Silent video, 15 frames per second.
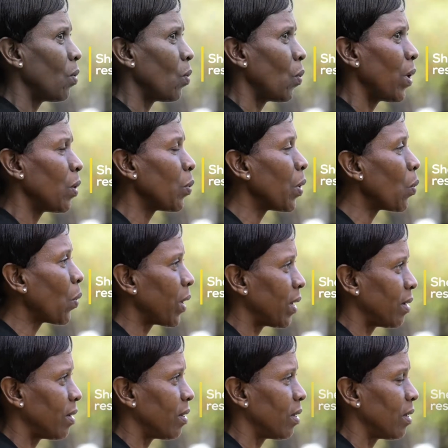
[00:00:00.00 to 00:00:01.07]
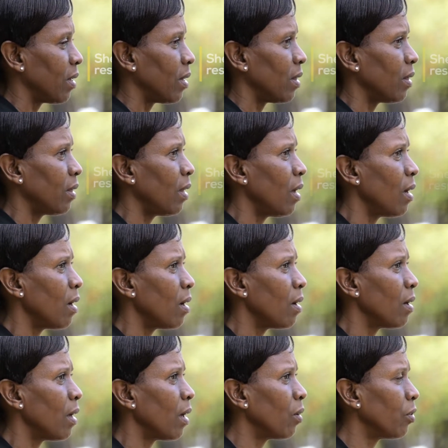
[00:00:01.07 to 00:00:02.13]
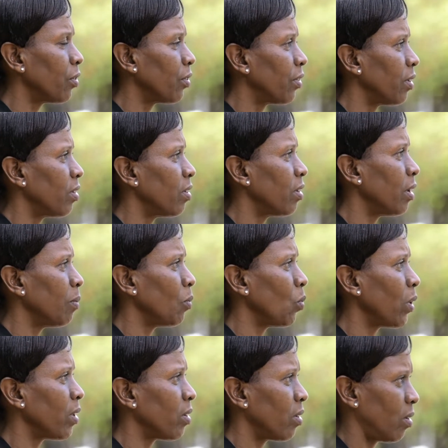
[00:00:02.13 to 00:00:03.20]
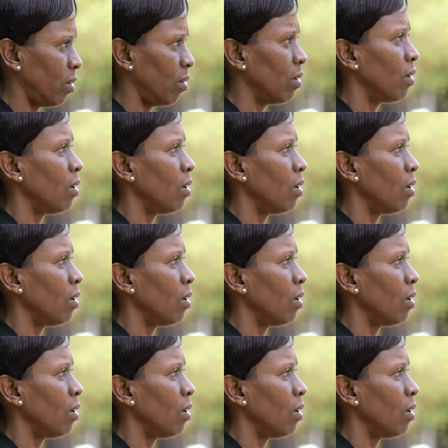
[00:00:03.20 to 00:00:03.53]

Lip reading: When we went, the health system was